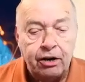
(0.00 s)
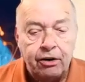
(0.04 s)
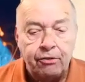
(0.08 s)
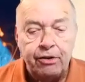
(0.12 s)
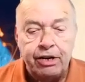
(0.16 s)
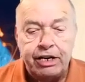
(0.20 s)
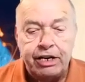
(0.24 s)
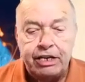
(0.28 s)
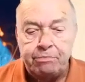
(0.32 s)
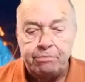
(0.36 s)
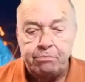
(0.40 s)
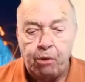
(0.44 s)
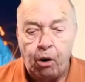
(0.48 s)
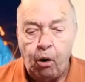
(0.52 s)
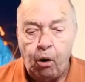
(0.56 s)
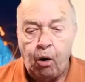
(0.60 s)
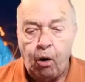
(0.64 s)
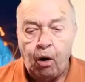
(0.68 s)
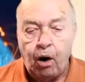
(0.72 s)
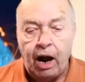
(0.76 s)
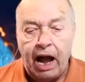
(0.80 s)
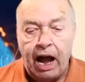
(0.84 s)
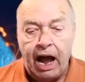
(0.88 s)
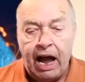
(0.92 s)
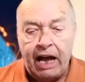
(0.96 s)
Read
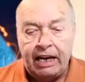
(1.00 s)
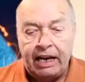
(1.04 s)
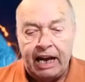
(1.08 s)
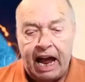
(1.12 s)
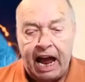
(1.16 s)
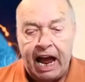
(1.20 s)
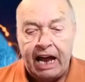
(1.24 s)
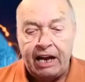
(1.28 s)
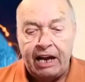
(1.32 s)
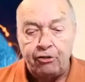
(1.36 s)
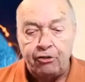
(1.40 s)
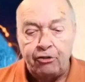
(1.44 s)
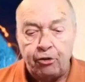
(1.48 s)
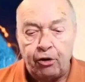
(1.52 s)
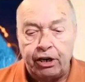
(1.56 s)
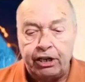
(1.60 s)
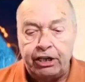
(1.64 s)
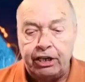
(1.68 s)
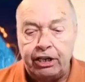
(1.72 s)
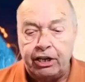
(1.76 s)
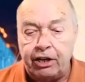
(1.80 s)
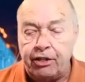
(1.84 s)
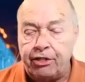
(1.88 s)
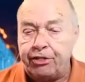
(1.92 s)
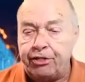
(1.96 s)
more at
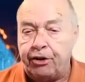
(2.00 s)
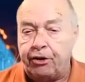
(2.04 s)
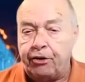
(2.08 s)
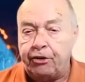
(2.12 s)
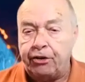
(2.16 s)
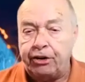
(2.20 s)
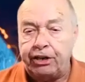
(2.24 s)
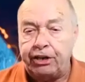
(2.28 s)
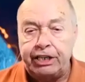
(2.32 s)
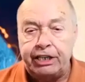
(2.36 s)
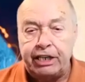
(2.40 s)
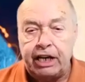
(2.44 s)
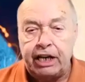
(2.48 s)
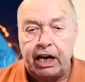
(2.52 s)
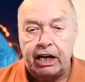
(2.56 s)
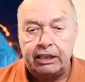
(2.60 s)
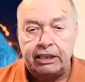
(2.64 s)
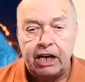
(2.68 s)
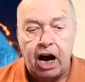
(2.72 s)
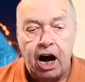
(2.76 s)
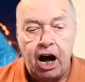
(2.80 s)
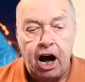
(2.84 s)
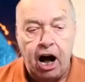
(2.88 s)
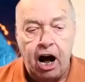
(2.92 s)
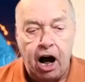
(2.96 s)

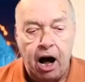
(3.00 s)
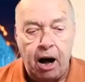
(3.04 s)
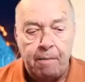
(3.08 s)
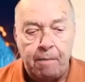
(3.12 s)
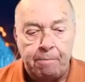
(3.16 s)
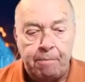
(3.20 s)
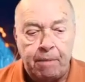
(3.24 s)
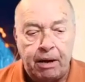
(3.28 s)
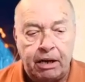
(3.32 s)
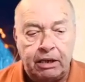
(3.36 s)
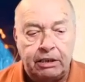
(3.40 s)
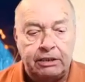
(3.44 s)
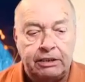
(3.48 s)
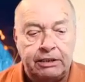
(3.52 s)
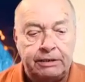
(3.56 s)
AndroidAuthority.com.